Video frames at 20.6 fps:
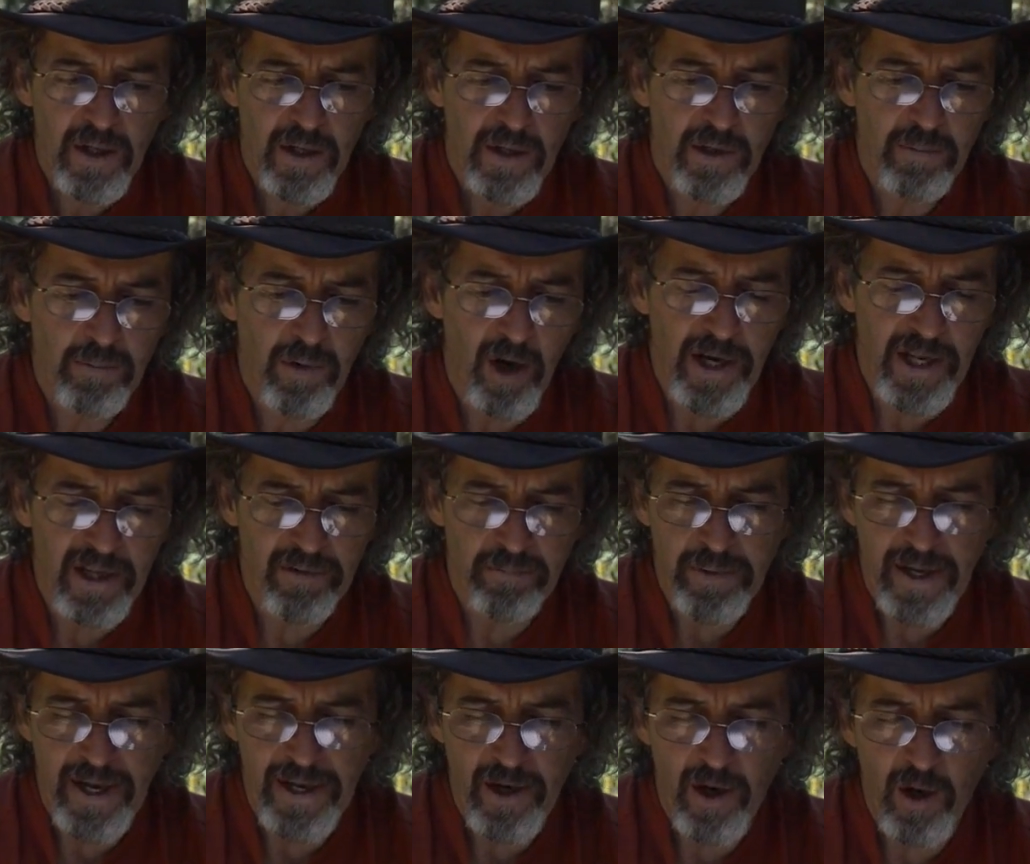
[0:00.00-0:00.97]
You might even
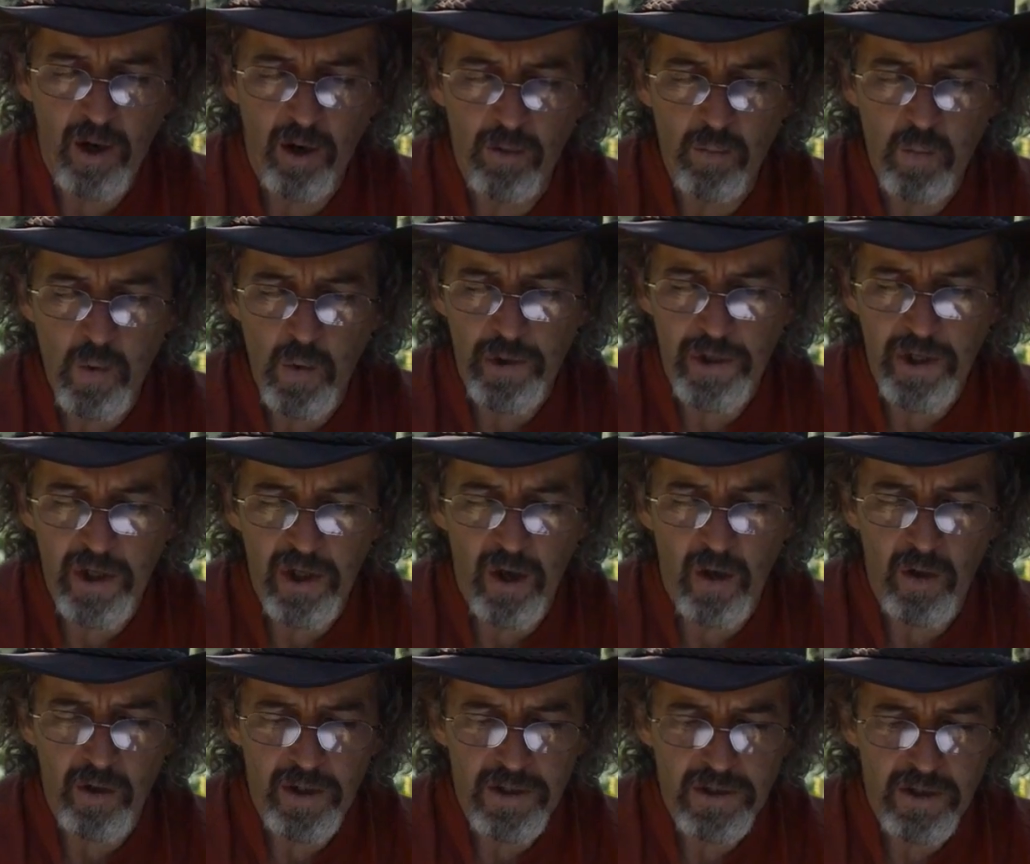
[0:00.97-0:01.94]
be able to hold water
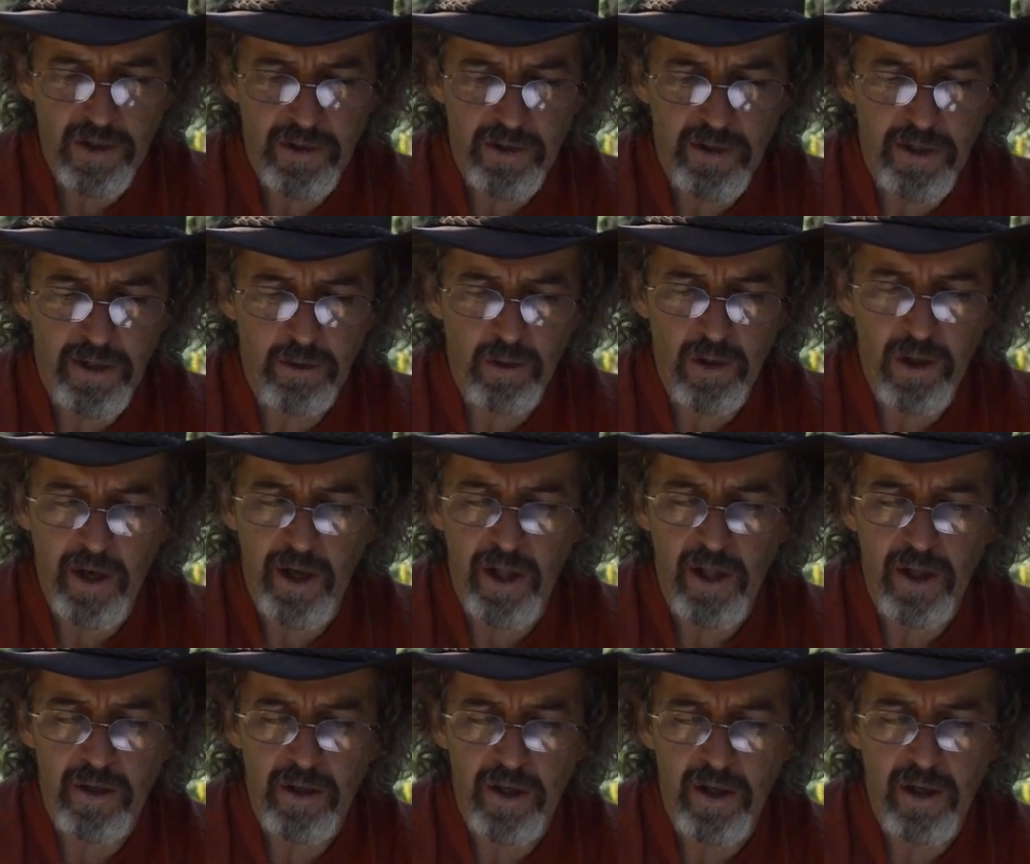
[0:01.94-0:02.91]
longer, so you got
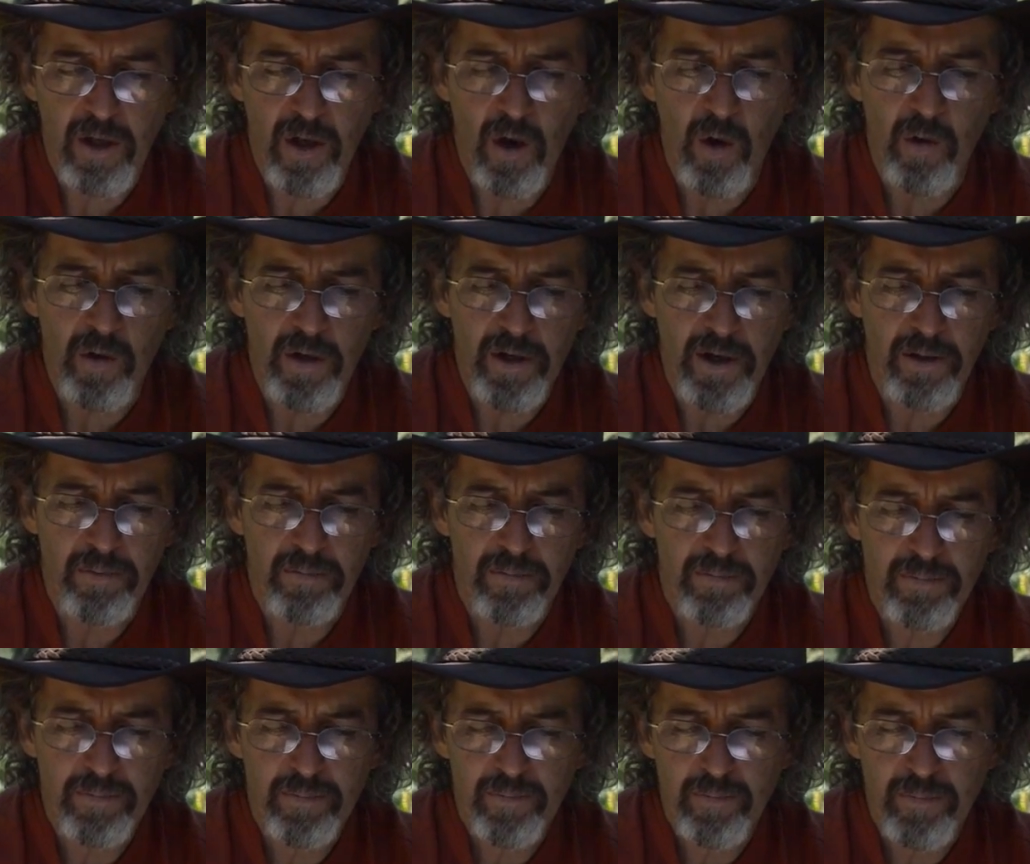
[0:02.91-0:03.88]
a longer
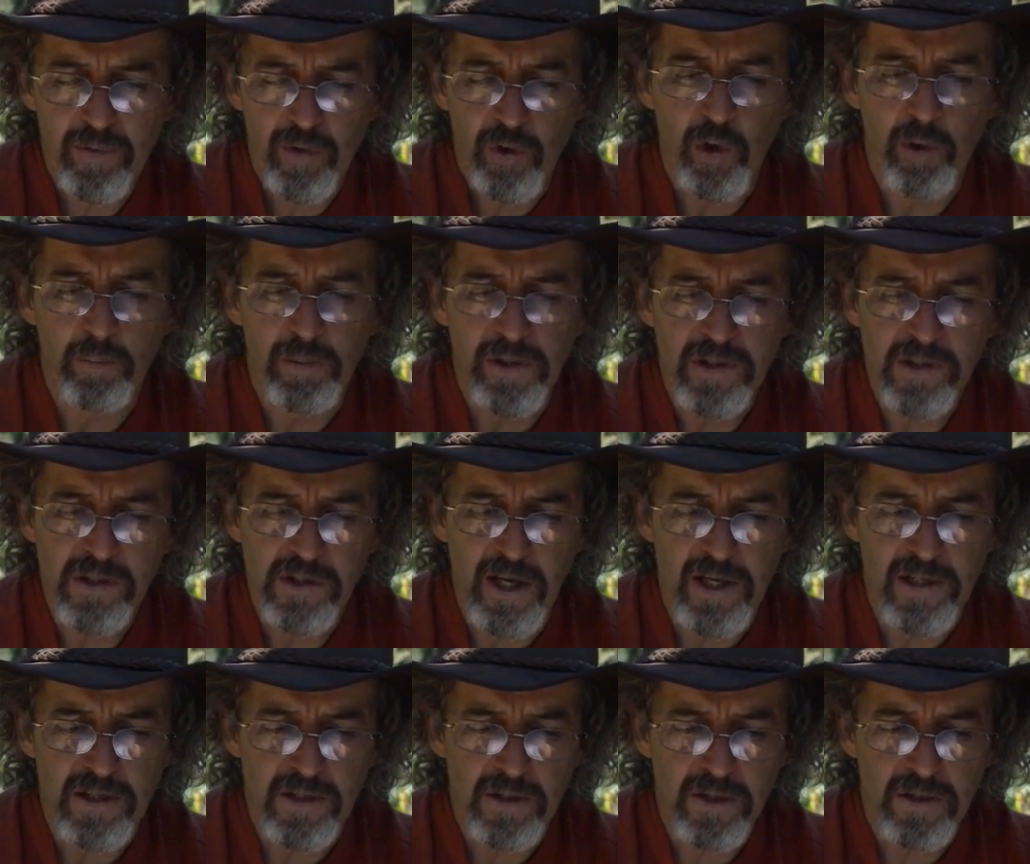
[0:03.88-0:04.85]
humid
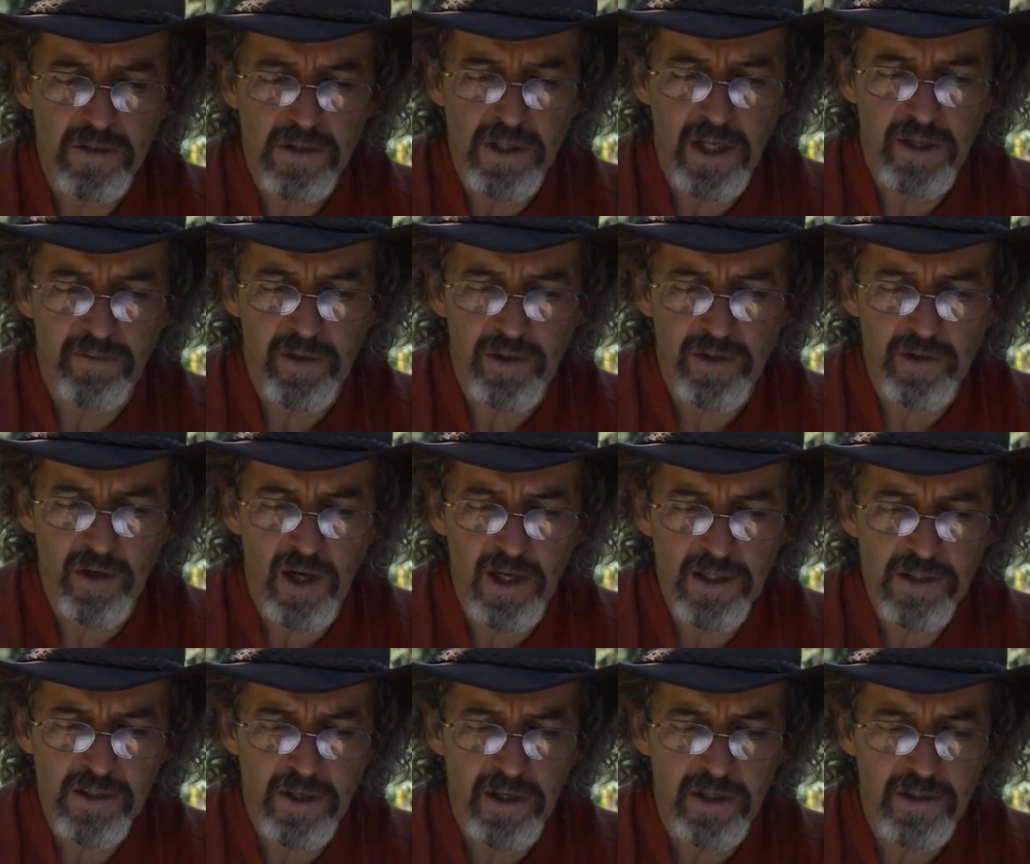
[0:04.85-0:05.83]
season instead of a dry
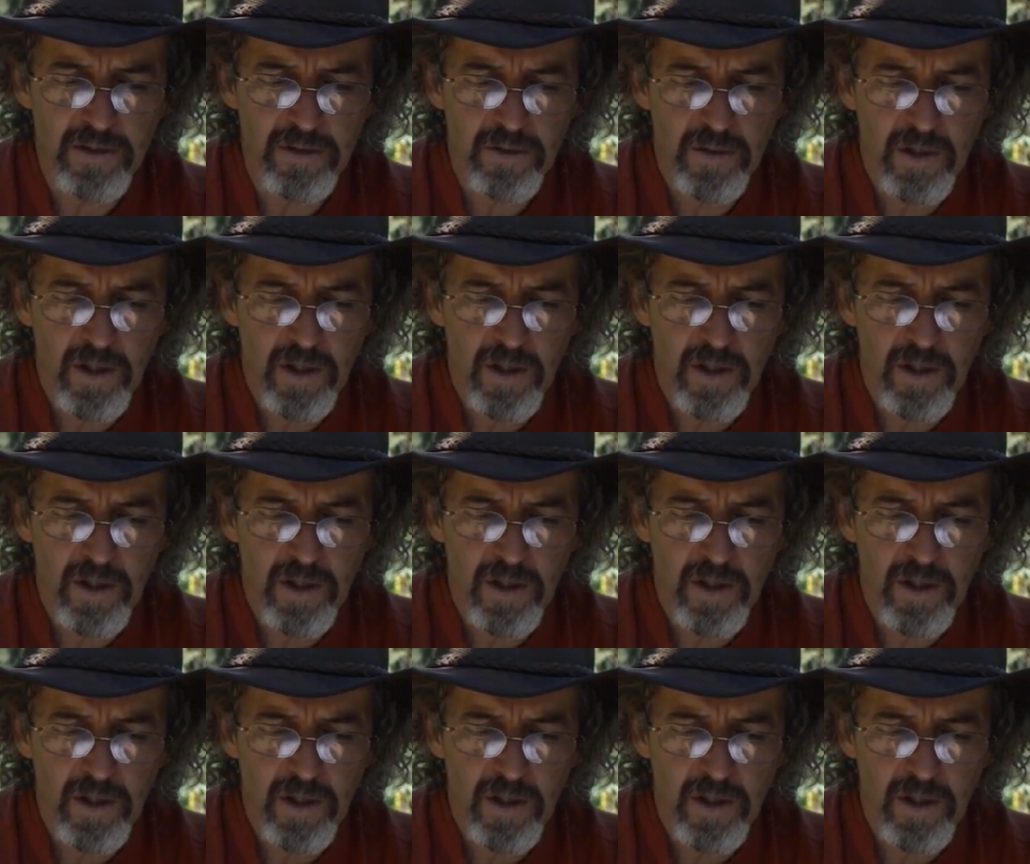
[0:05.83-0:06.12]
season,